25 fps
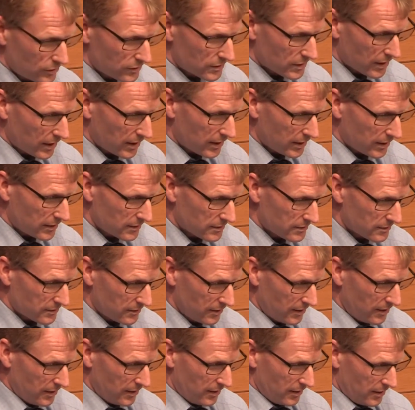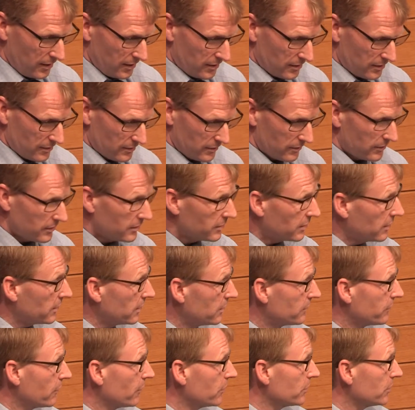you say is the
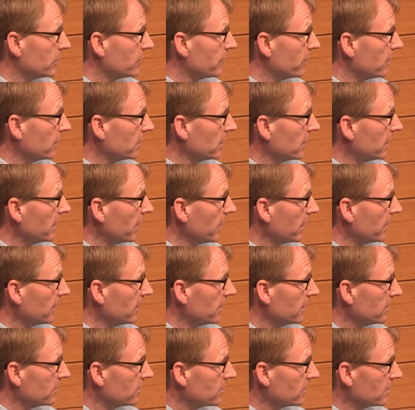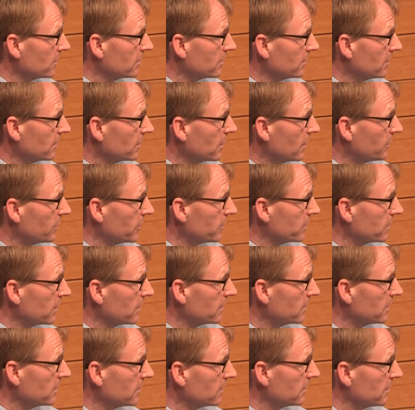advantage of RDK in just a couple of
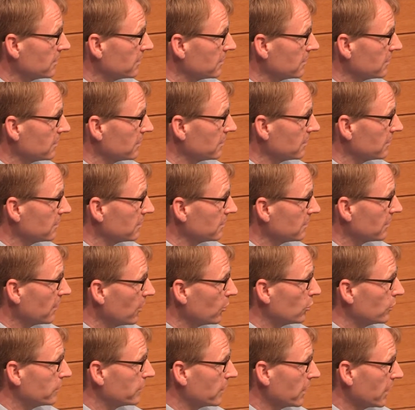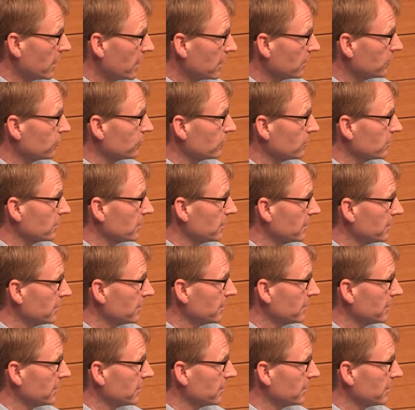sentences over Android?